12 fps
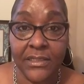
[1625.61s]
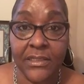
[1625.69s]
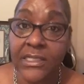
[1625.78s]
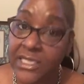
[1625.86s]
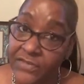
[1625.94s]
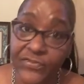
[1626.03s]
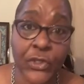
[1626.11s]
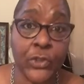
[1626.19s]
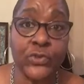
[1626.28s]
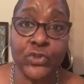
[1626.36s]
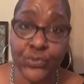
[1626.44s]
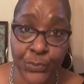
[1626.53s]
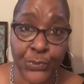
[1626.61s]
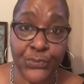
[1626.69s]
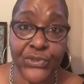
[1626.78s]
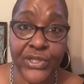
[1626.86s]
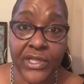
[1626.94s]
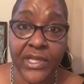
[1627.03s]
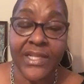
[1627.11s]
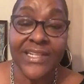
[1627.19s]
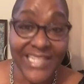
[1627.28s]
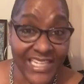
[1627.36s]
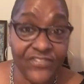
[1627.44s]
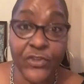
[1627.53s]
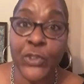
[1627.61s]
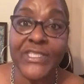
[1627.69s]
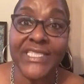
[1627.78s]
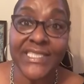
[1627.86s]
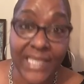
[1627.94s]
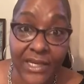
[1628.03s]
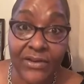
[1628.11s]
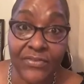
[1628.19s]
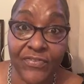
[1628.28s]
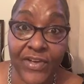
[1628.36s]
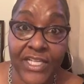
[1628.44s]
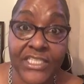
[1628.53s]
live your truth. Live yourself.